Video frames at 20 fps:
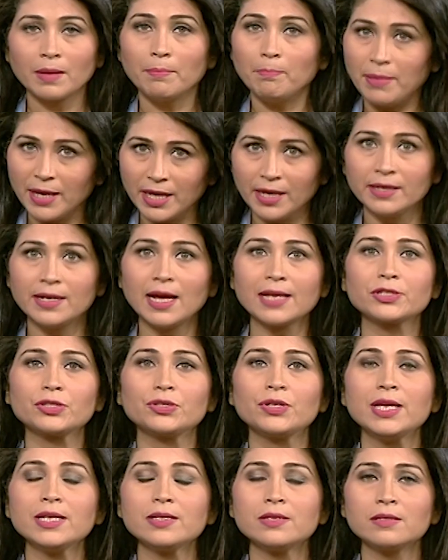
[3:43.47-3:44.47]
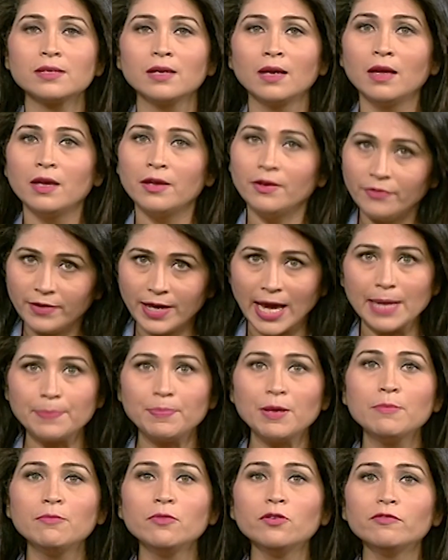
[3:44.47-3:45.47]
Big industries,
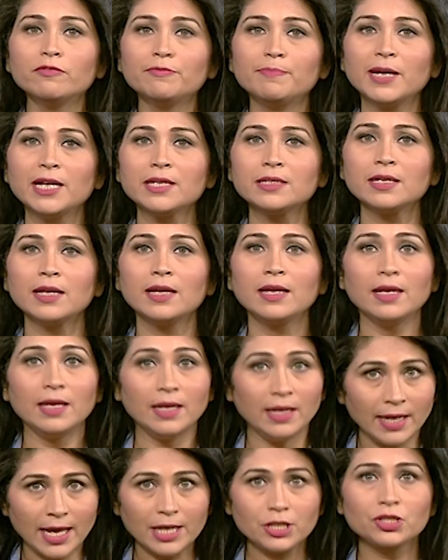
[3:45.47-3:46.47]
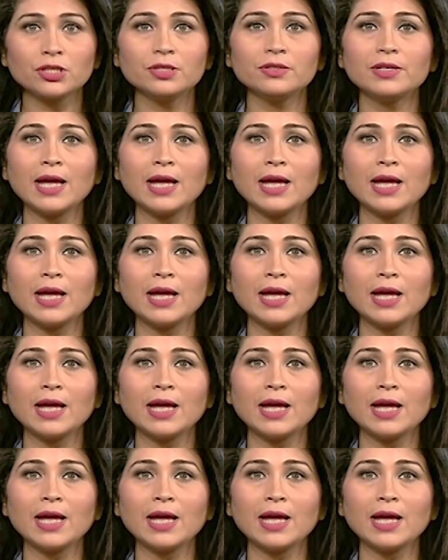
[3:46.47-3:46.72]
VIP movement, election